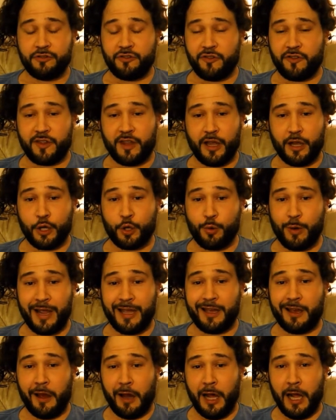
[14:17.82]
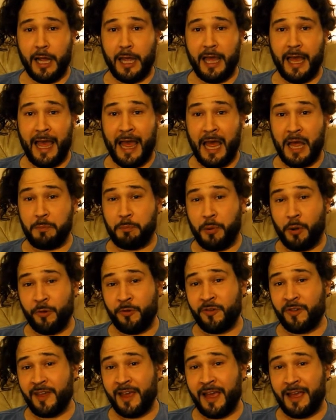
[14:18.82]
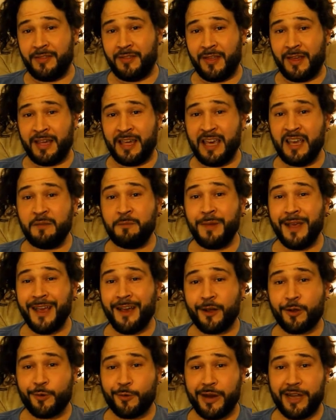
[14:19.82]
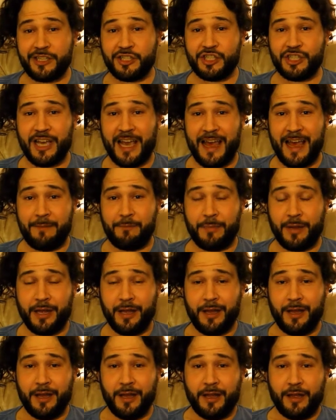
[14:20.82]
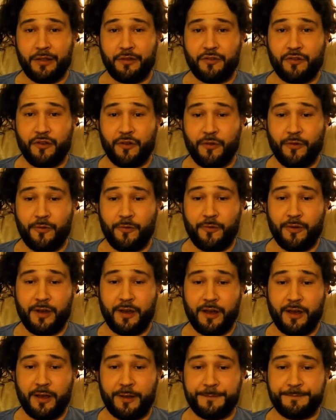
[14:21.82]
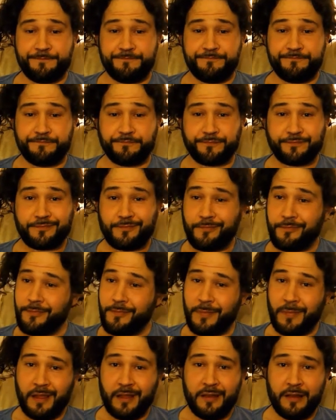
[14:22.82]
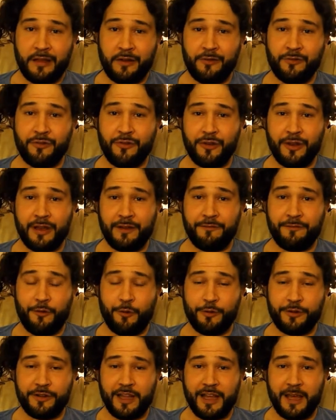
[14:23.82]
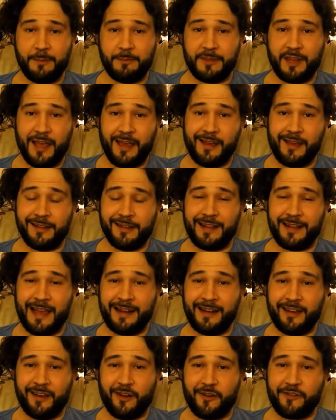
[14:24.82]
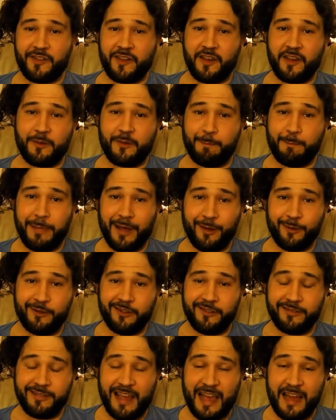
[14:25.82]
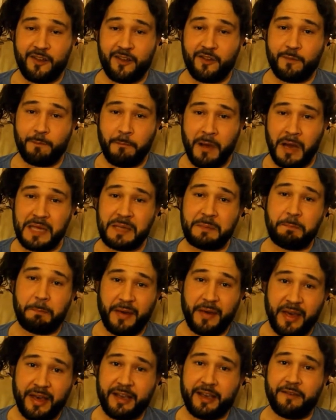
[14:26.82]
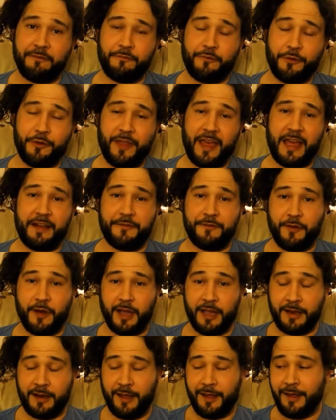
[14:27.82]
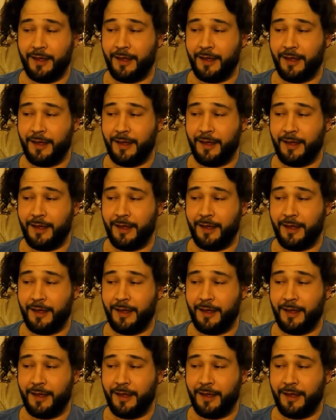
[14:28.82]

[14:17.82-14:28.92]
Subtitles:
Just a great guy. And personally, I think he'd be a great champ. So, here's looking forward to him taking Danny Garcia's belt. That is my pick for that fight.